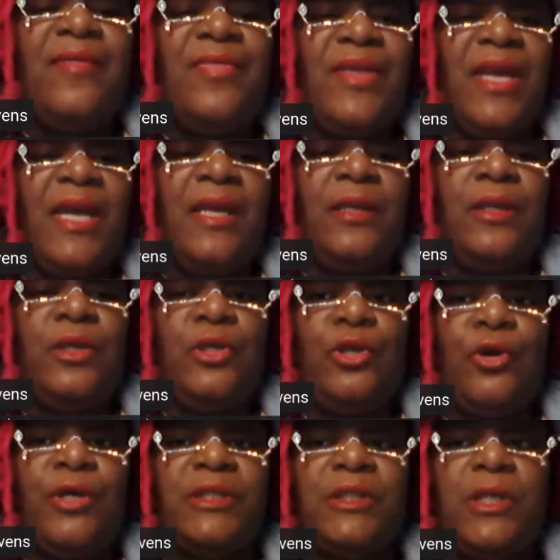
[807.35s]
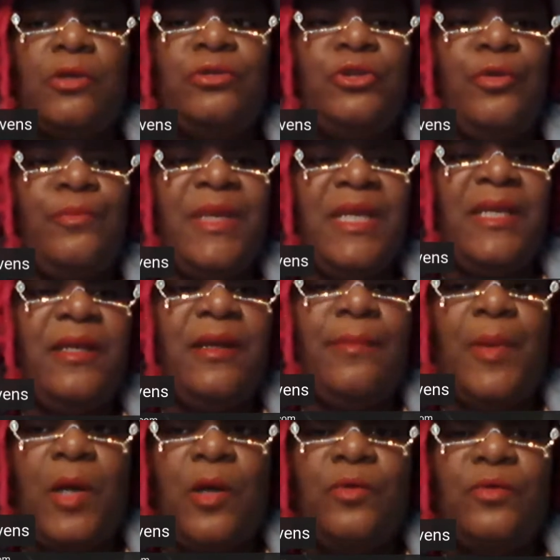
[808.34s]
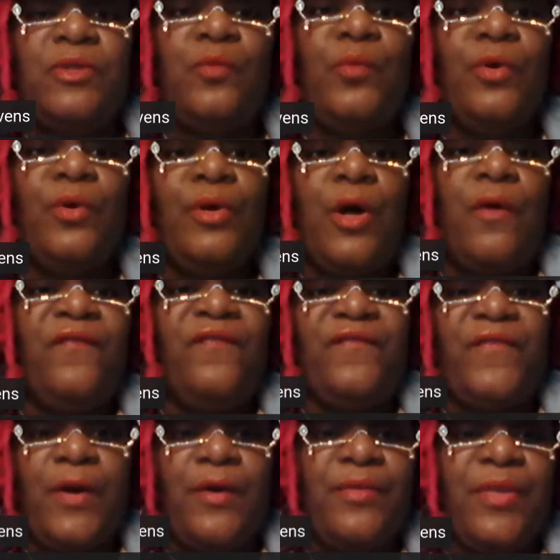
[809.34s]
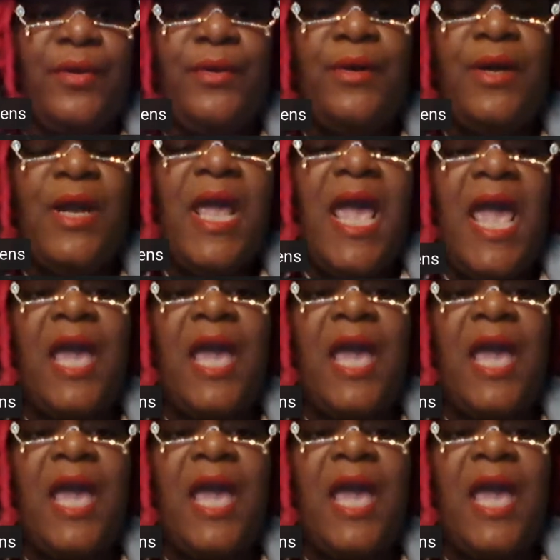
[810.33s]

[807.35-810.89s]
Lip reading: then your social media posts will go further,